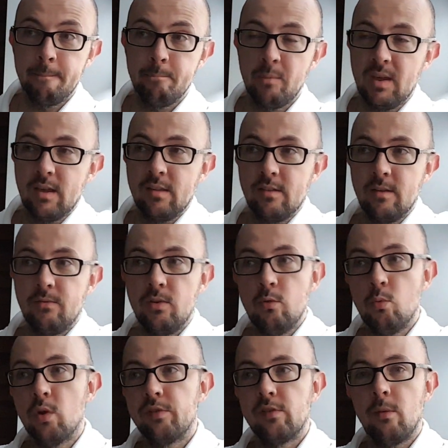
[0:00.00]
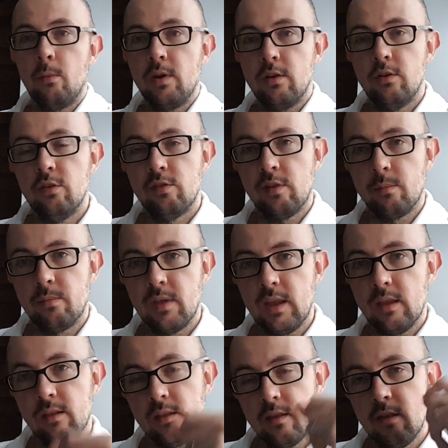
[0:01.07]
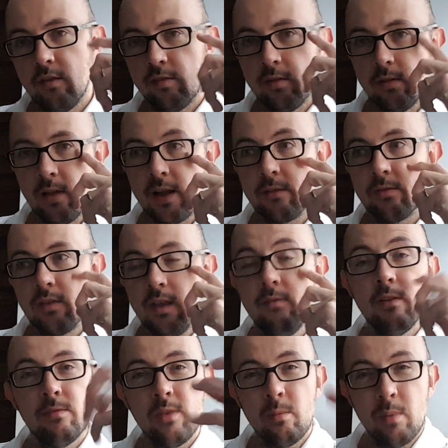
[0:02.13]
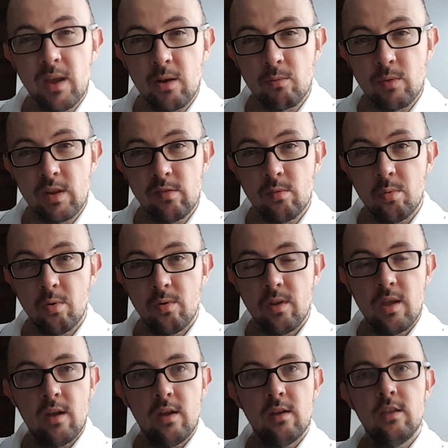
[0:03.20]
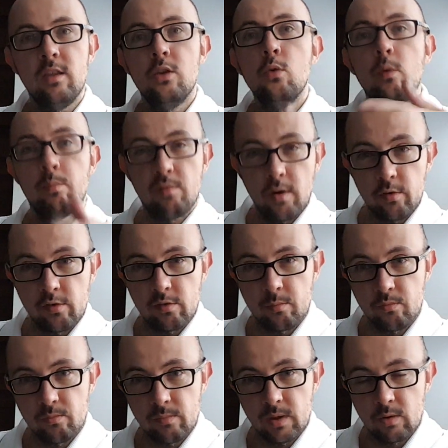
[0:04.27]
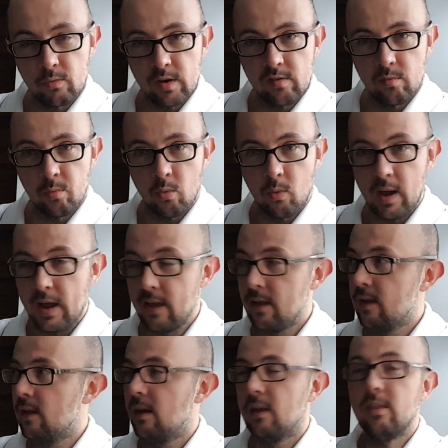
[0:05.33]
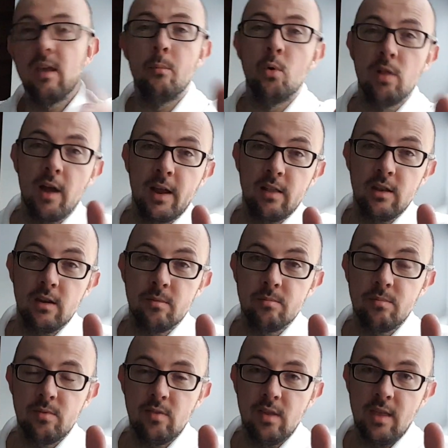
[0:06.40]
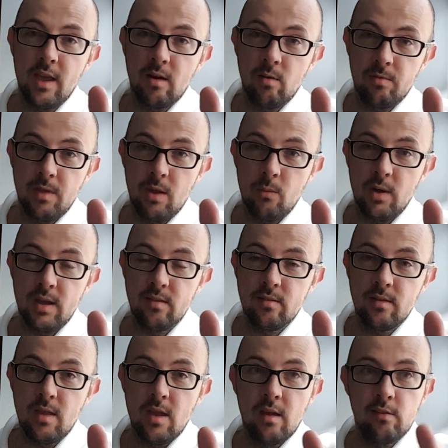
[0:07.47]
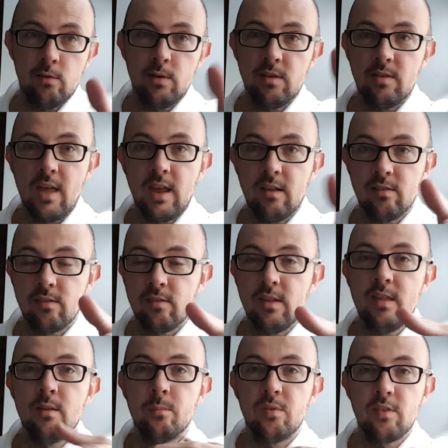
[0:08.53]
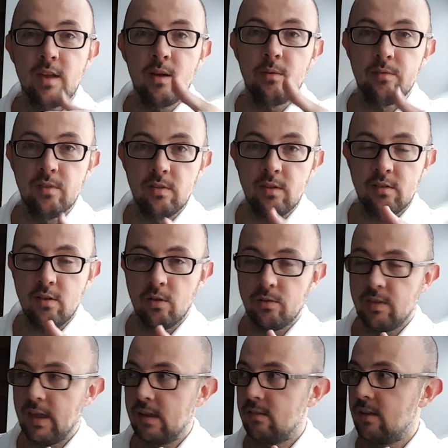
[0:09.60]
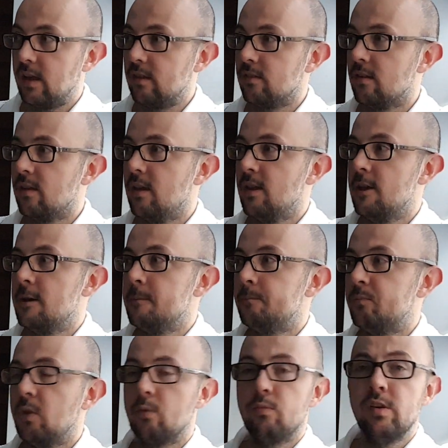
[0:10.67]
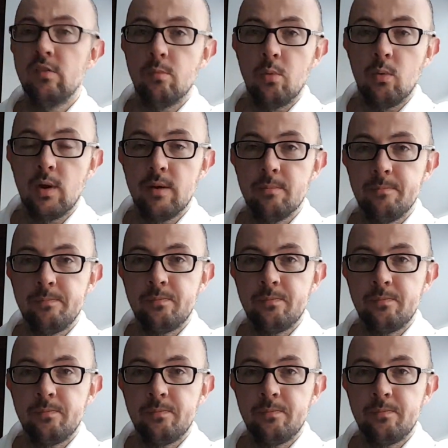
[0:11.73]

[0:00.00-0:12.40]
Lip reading: Because if you want someone to do something, you still have to, even if they're being unreasonable, you approach them in a reasonable way, they're more likely to see the error of their ways. As long as they can see themselves in this context as the unreasonable one.